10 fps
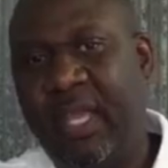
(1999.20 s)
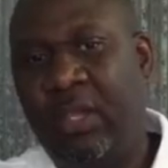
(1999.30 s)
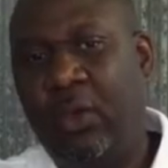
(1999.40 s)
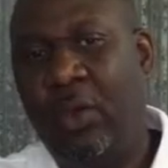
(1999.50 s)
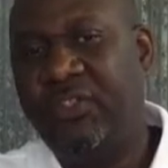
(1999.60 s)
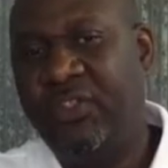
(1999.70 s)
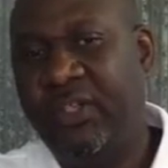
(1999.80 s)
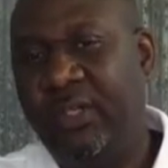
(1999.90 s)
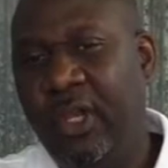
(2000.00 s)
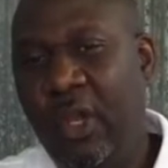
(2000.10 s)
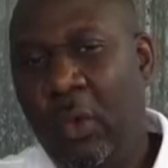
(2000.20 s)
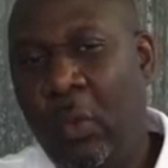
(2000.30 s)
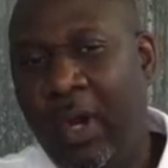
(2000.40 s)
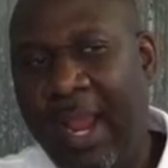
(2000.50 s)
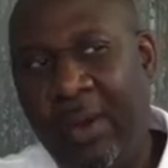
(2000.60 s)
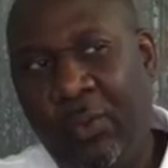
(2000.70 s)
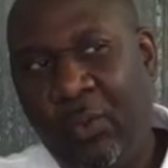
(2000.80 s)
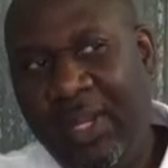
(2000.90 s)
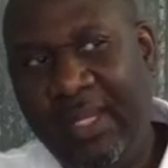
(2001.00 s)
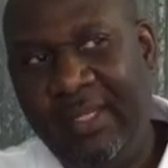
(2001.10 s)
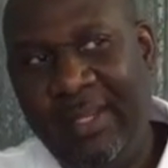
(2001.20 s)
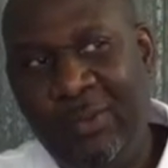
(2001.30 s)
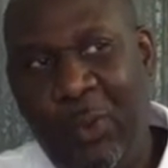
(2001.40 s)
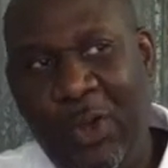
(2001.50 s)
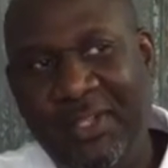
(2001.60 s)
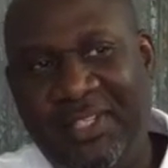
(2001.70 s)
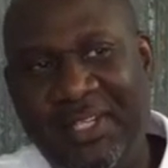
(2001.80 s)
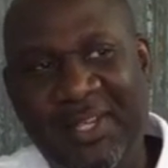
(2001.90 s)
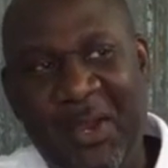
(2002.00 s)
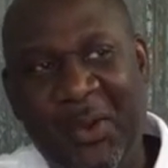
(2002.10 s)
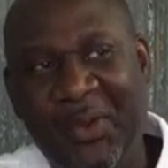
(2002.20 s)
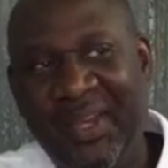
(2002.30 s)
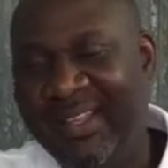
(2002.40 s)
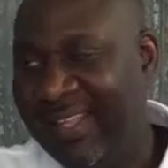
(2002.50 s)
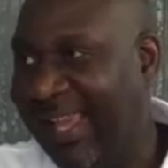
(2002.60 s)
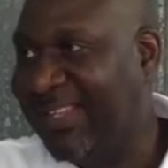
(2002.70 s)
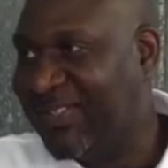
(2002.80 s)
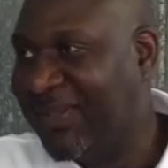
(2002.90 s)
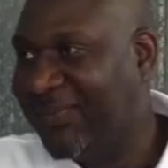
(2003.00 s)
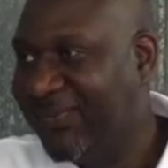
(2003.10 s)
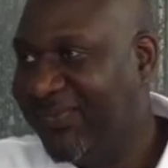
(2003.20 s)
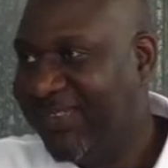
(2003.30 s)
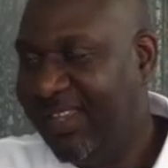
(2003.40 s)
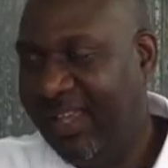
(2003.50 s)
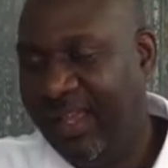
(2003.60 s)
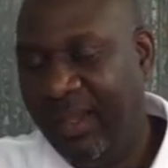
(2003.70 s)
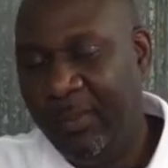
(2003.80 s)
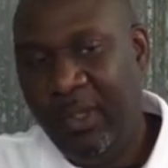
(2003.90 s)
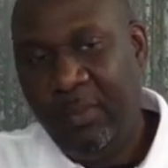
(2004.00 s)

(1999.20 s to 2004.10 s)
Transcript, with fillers: a question where I really didn't want to know the answer. Okay. Um,